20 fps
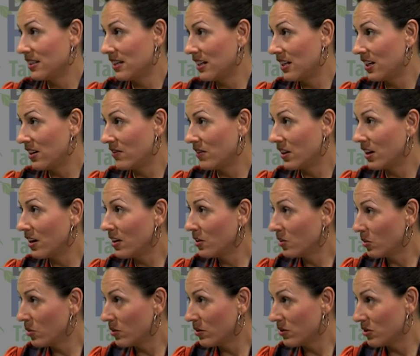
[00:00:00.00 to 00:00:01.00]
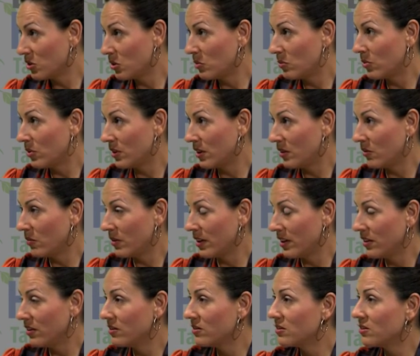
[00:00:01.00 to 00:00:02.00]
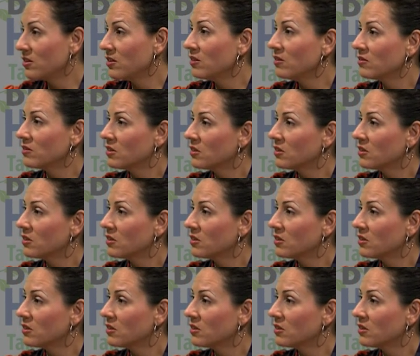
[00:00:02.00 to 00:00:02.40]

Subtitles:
any of the other oils you put it with too.